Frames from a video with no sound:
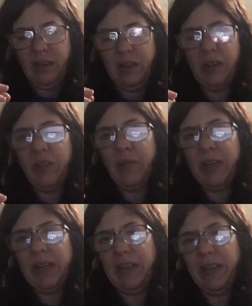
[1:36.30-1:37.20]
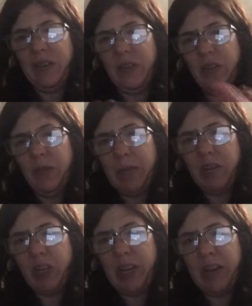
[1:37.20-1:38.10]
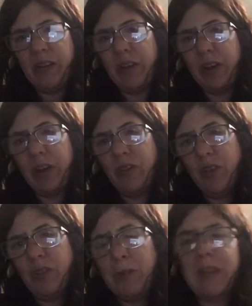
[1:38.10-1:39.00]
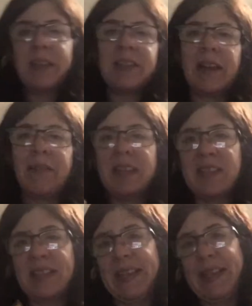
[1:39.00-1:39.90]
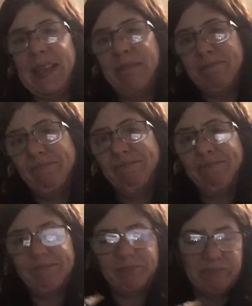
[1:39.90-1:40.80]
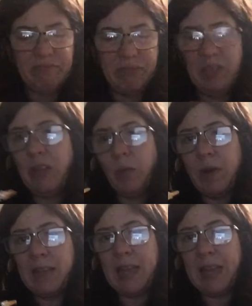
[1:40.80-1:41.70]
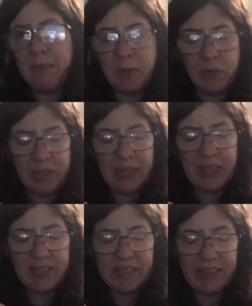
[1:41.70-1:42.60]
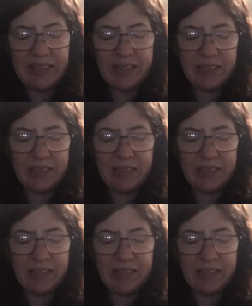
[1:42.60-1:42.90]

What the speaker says: you don't want too much air in your cartridge because obviously you want to have mostly insulin.